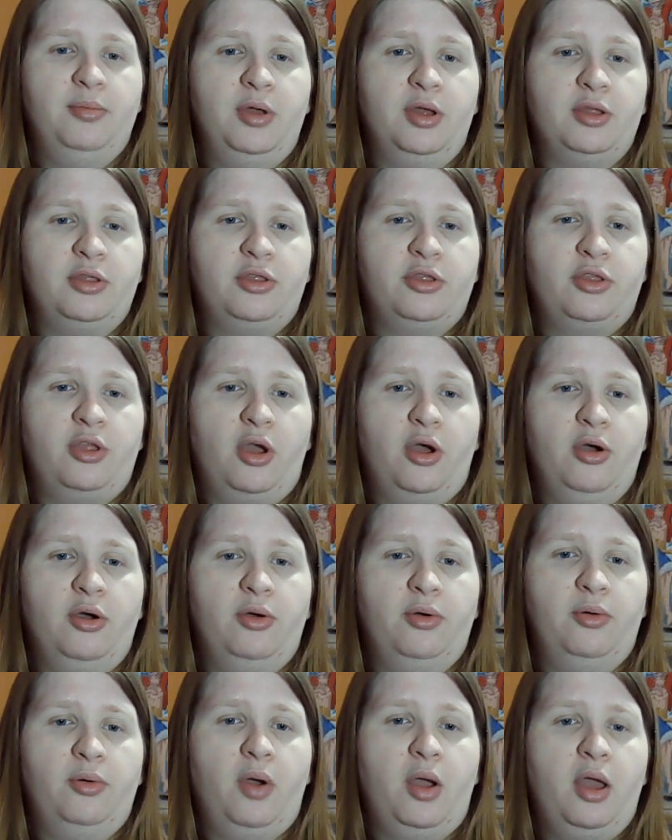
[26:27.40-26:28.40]

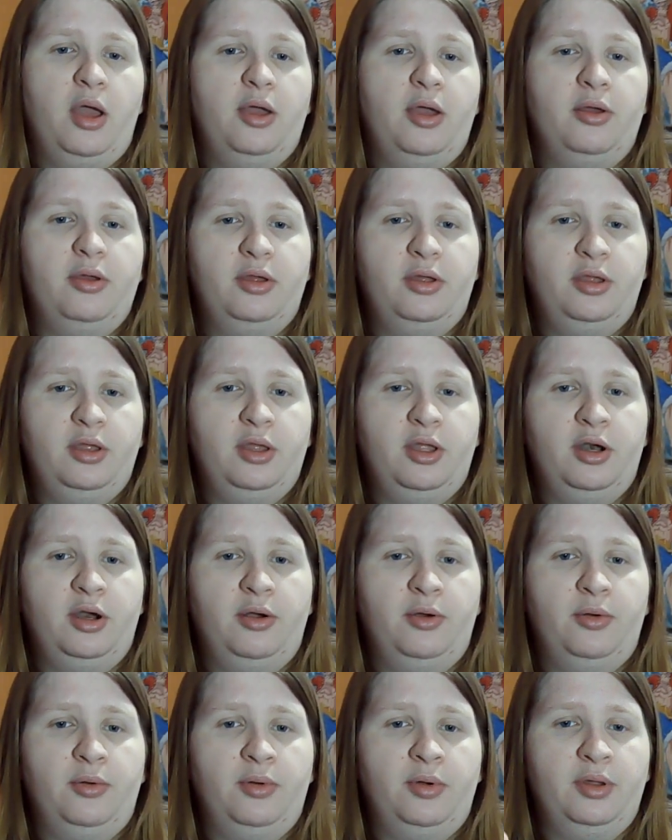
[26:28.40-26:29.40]
So, you
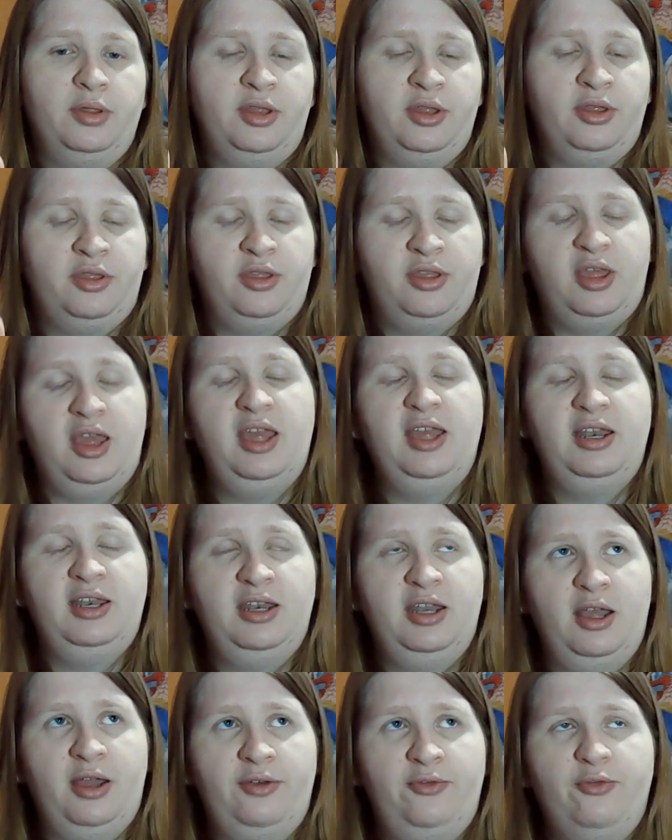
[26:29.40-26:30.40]
know, the
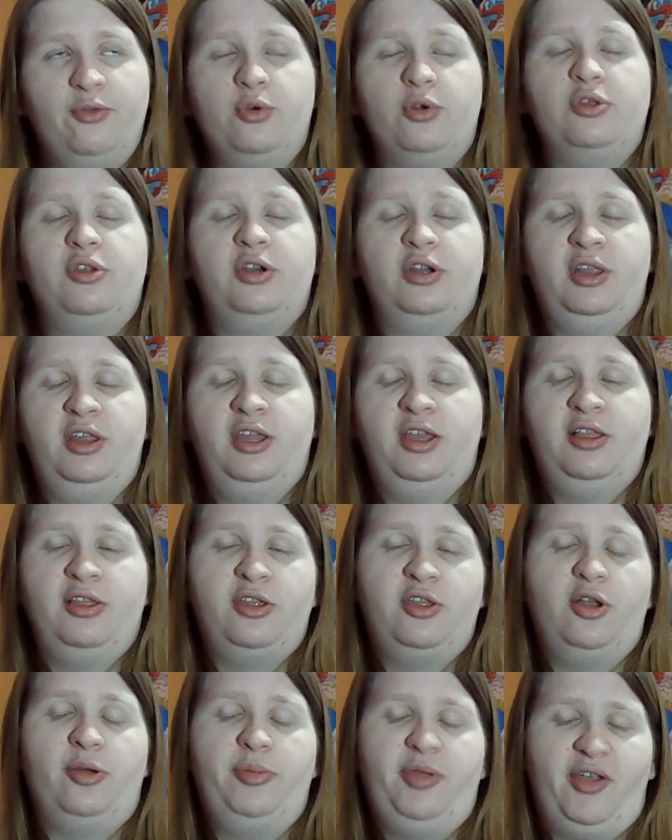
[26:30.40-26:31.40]
skin, unfortunately, can
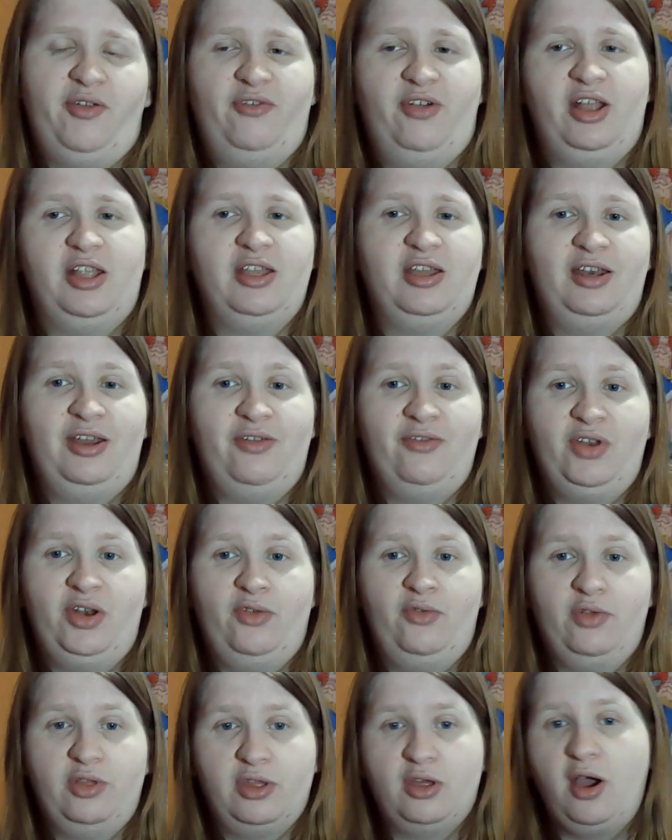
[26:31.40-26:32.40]
still be affected even
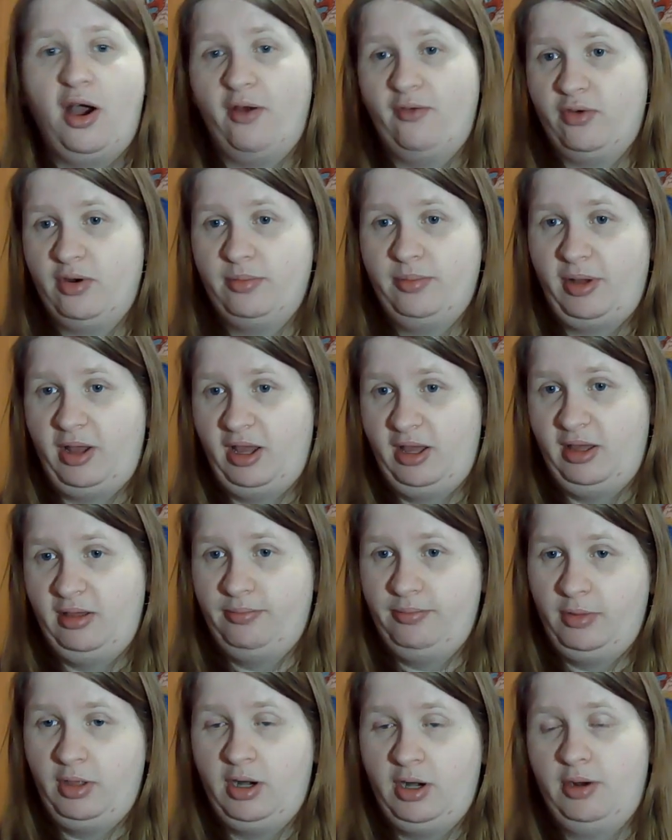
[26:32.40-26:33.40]
if it's covered by,
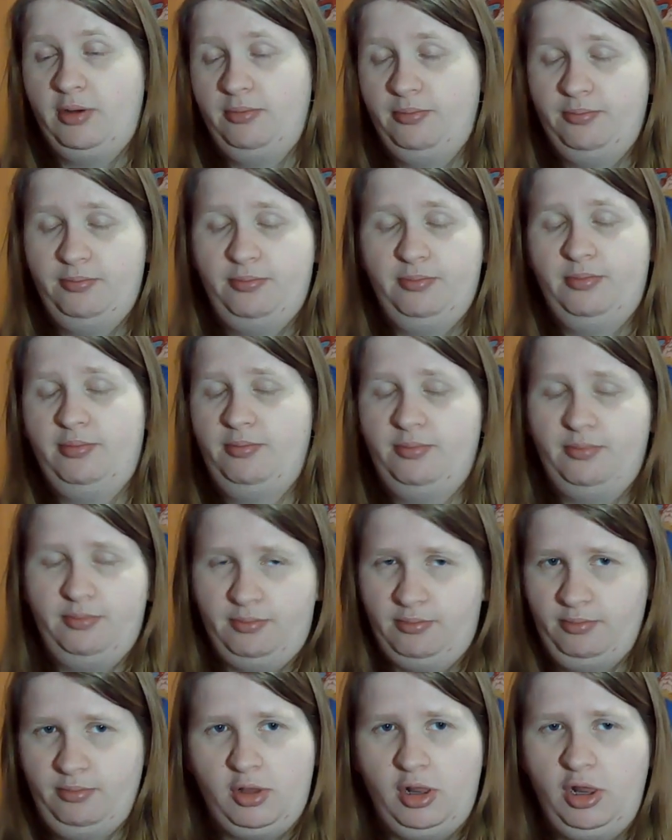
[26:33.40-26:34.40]
you know,
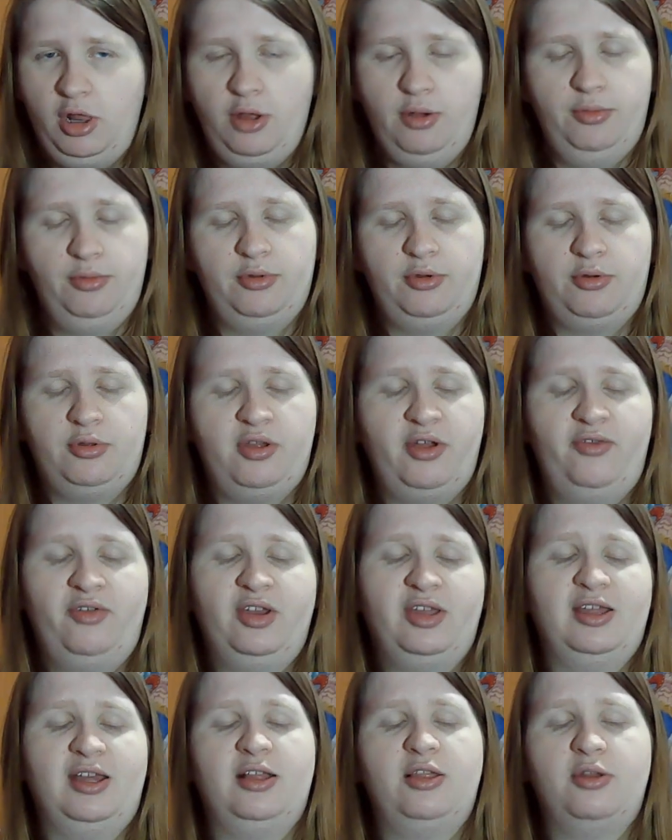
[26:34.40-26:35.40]
clothes or stuff
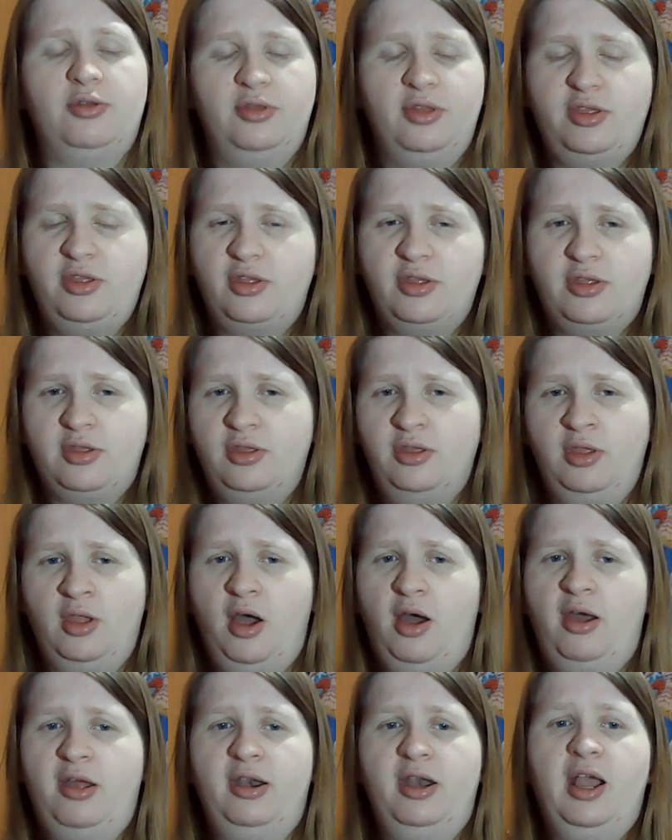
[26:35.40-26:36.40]
like that. So this is
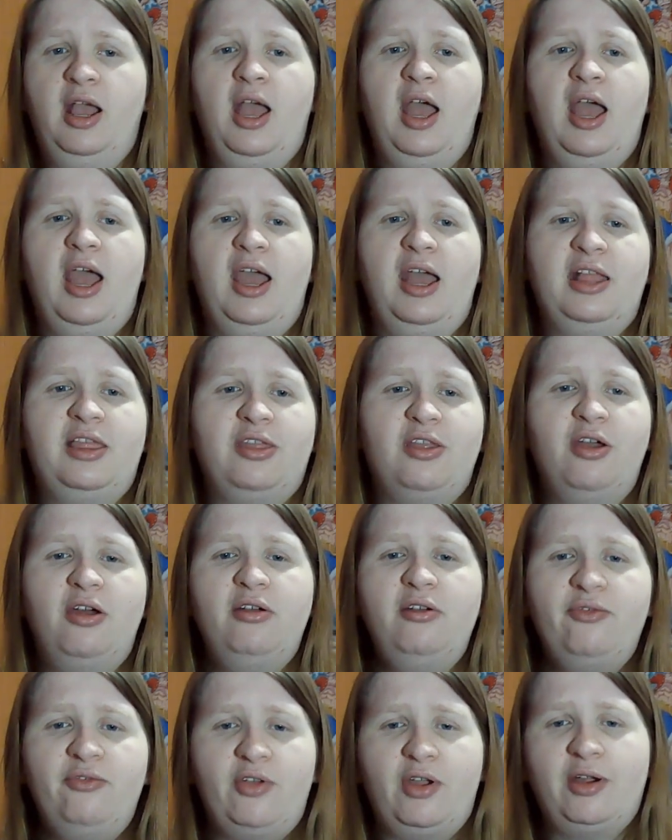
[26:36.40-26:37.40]
not, it's
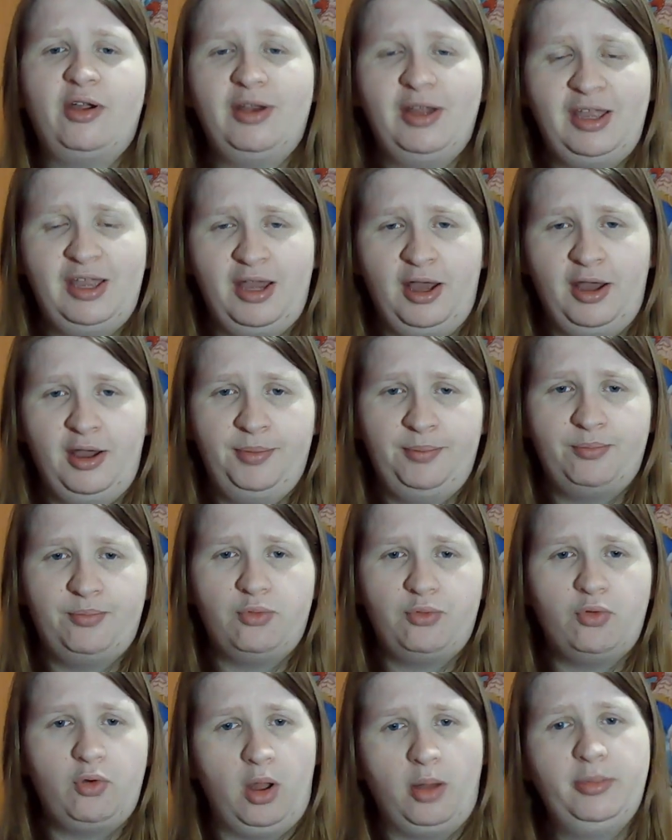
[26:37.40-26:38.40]
not a very
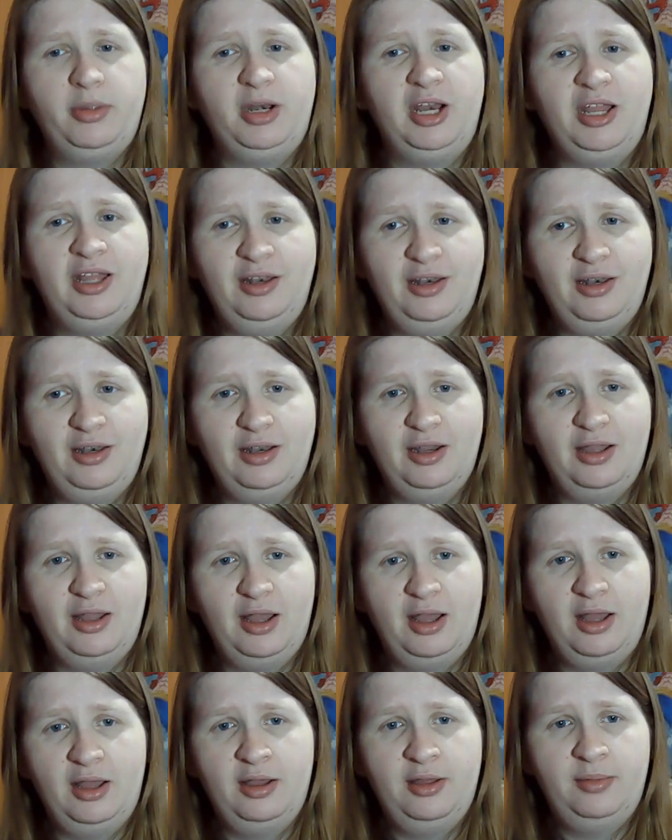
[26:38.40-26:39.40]
prominent
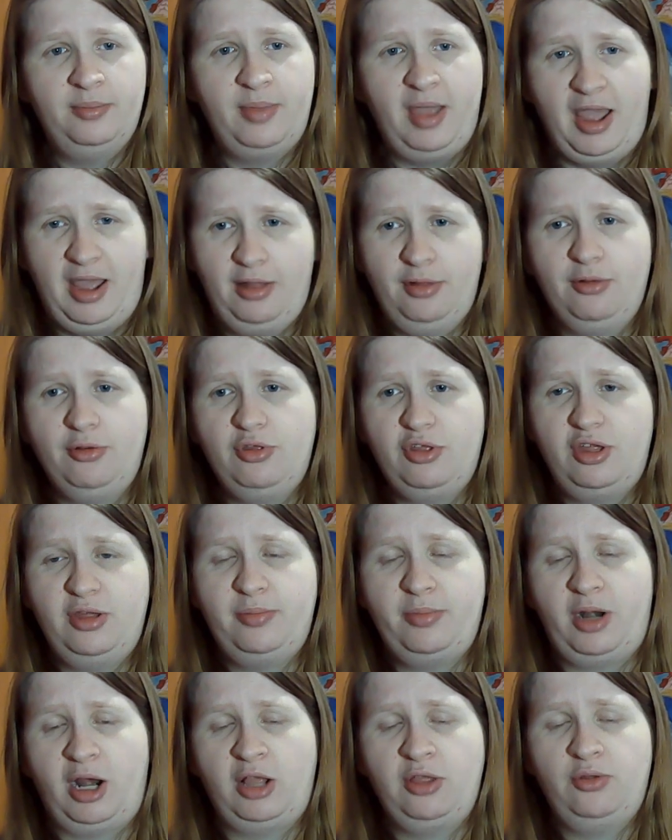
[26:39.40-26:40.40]
allergy,
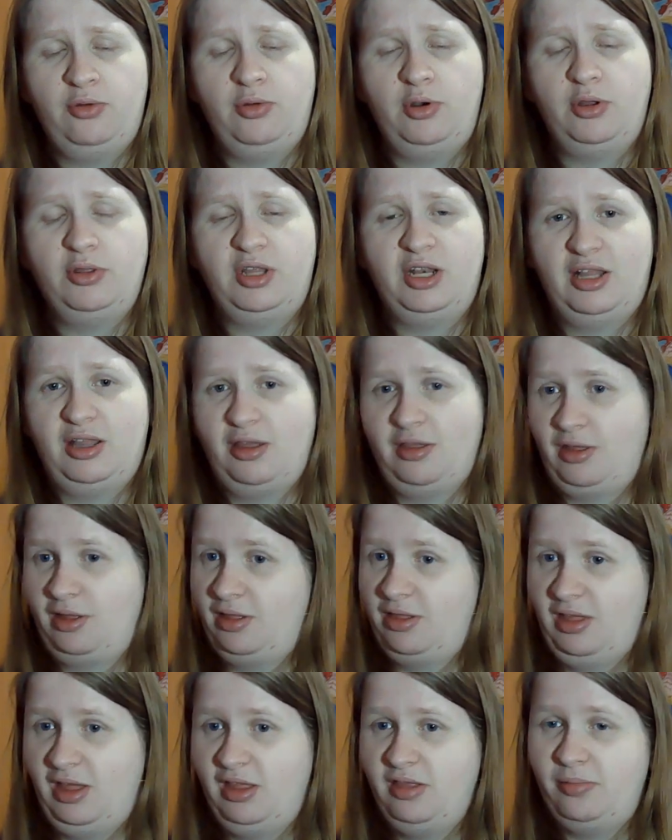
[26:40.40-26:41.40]
but I do know that it does
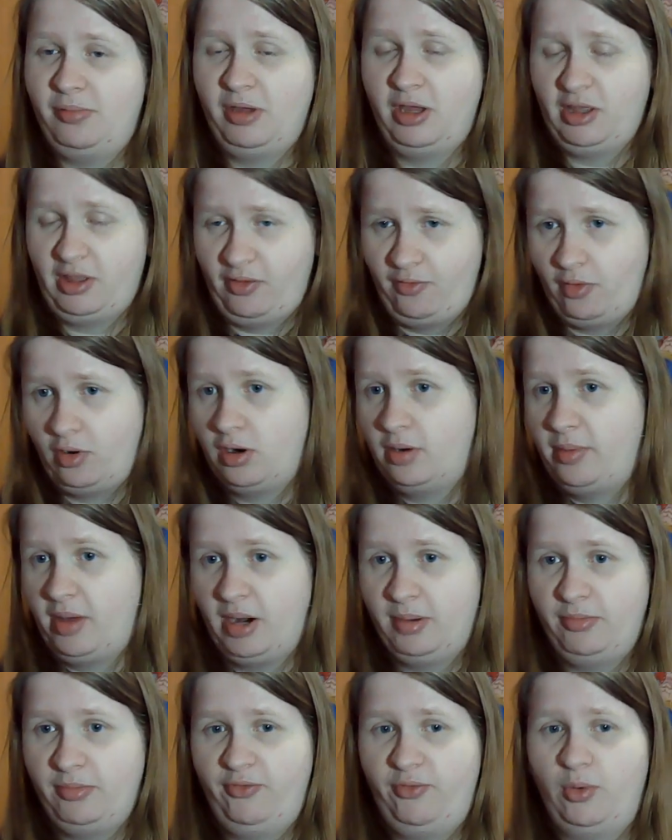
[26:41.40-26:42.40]
exist because I've heard about
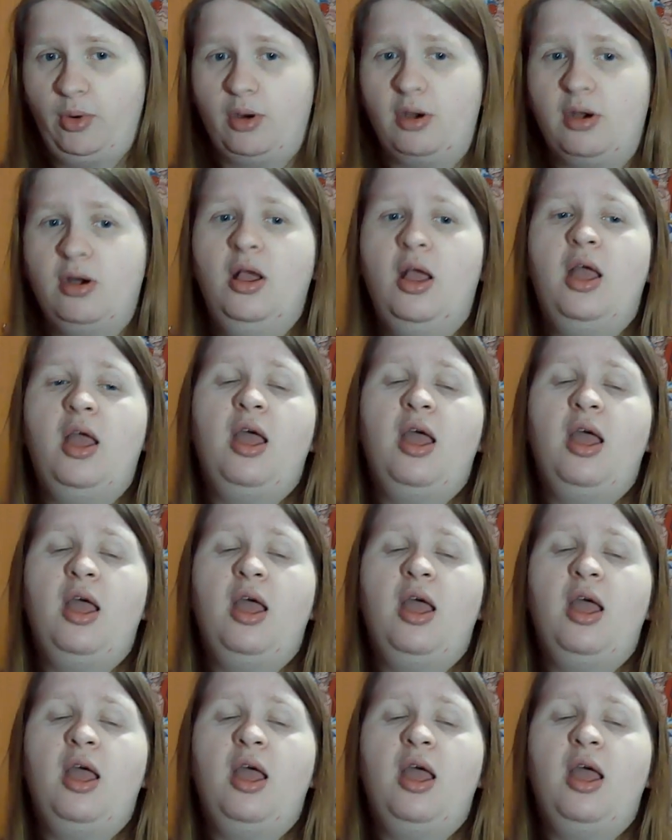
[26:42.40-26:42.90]
it before.